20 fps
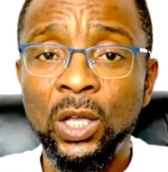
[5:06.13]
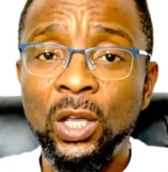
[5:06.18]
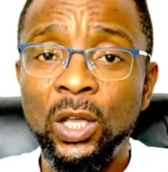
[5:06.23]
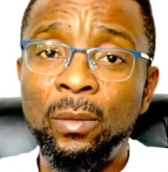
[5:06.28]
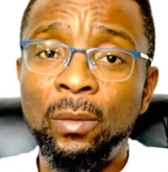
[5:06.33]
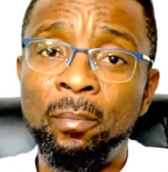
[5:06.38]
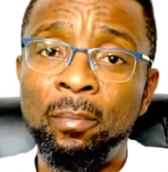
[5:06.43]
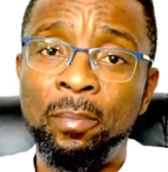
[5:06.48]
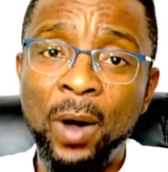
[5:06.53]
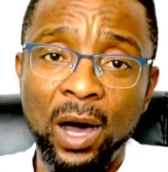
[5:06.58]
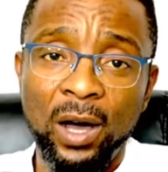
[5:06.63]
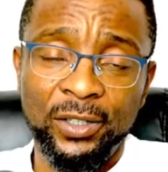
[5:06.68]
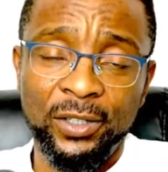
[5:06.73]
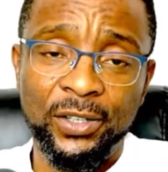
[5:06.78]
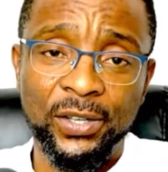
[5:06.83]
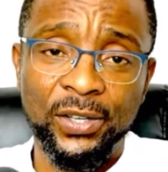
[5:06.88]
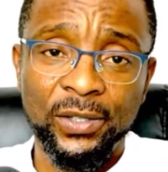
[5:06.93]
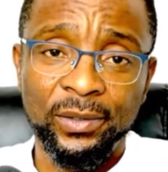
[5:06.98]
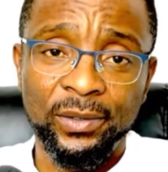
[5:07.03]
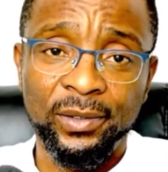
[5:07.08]

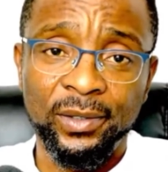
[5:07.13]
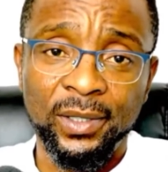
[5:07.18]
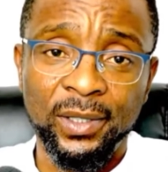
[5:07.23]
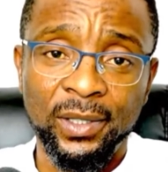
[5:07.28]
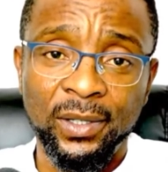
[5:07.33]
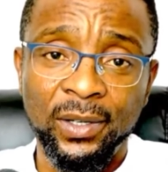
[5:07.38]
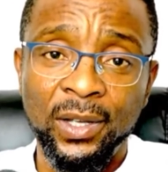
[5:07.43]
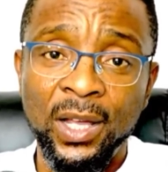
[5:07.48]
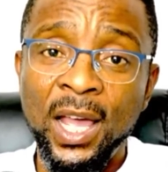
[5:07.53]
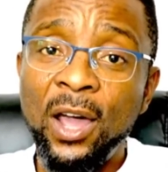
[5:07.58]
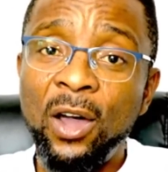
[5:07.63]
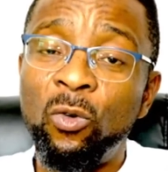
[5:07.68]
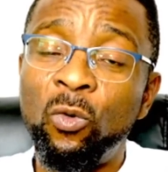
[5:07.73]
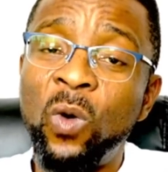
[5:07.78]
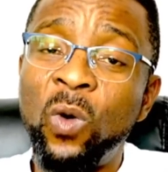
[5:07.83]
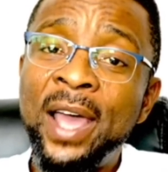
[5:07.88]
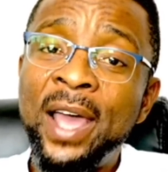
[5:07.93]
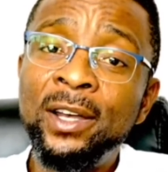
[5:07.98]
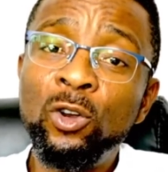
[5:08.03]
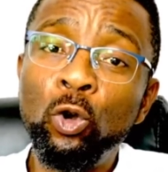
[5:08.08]
But
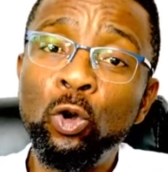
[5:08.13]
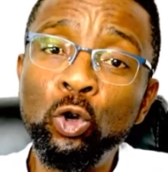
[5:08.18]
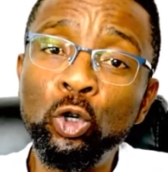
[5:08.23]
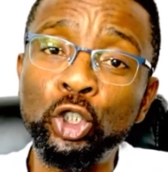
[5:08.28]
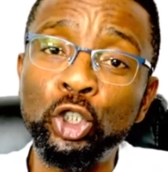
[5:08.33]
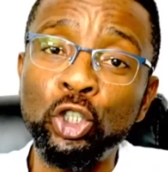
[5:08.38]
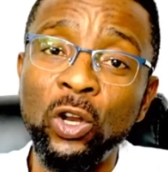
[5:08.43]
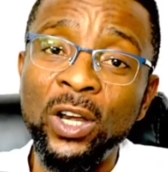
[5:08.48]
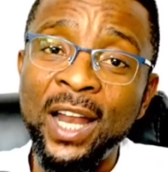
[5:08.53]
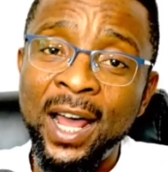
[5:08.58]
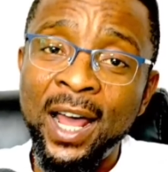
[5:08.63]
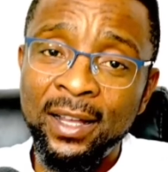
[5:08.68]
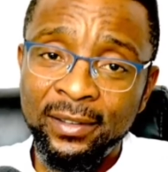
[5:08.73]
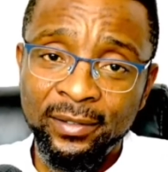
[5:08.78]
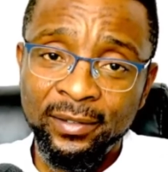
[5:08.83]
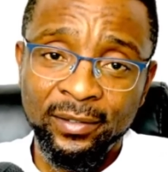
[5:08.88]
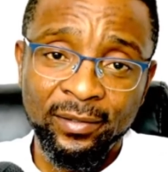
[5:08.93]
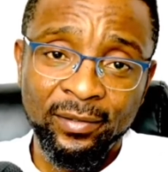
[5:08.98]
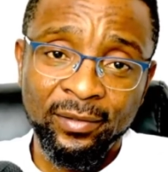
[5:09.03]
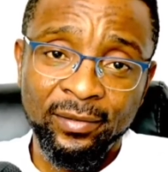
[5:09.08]
when Olushola
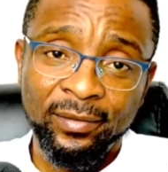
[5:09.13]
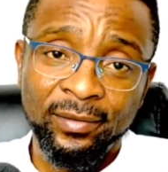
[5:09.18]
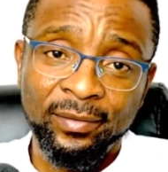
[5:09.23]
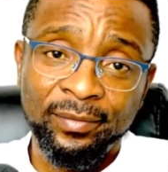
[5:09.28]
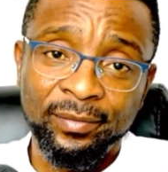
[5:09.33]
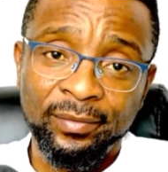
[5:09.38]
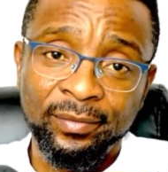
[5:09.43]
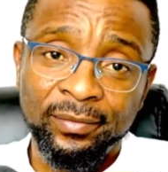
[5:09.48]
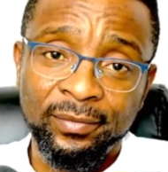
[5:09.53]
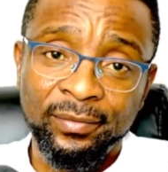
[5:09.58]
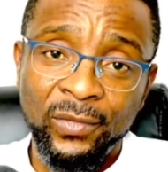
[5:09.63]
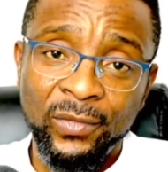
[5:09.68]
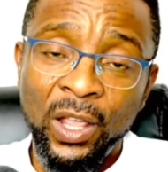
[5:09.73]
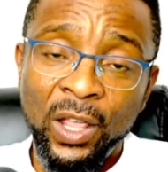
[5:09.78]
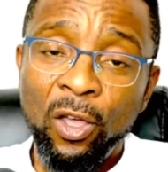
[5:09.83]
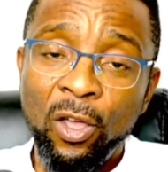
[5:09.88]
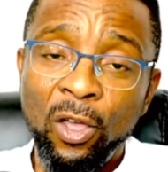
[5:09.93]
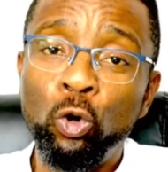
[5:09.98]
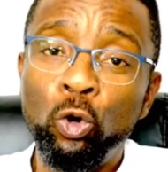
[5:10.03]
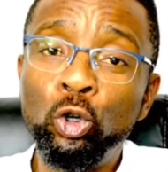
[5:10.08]

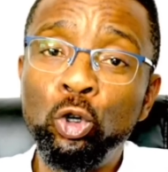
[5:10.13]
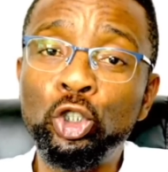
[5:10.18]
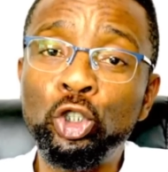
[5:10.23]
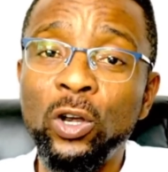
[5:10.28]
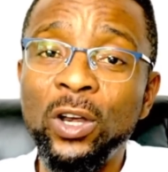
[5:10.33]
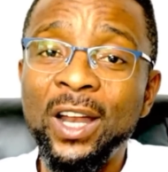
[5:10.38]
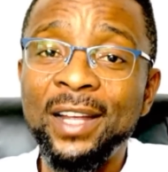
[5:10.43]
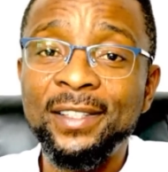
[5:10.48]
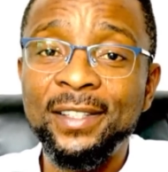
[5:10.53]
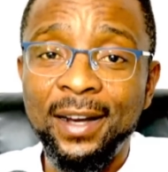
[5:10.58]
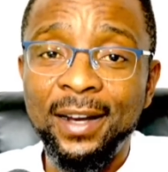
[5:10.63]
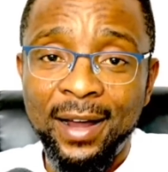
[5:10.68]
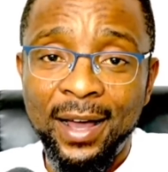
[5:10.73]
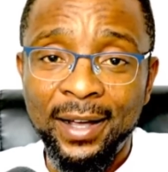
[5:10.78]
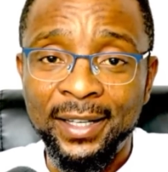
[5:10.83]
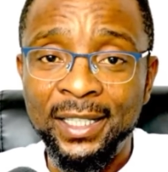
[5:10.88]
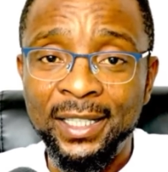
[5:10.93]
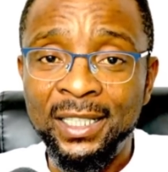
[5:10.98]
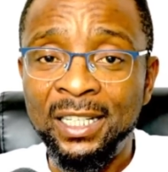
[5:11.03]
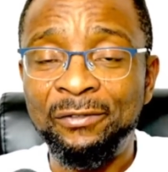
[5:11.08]

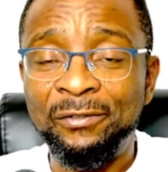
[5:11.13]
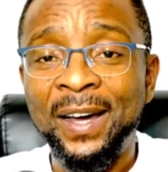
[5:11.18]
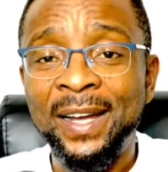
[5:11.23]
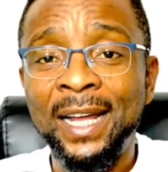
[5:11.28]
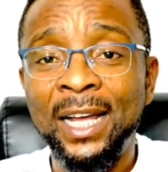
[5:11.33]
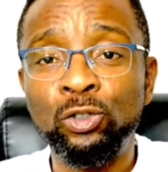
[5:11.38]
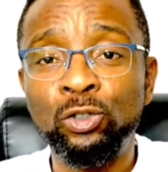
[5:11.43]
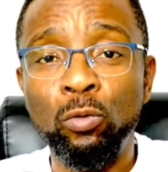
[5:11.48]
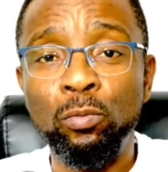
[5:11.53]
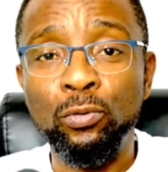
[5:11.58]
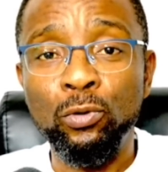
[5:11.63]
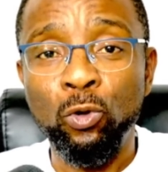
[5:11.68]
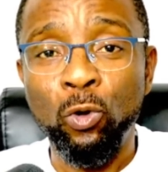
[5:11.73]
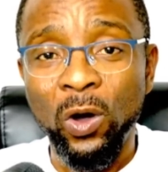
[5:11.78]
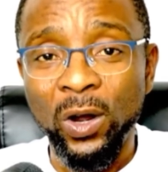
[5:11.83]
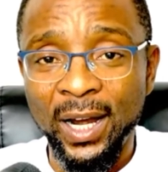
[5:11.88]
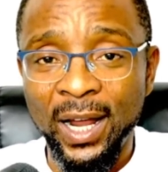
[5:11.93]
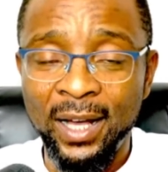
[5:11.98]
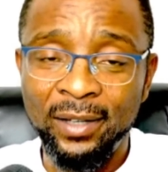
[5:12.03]
Saraki, the father to Bukola,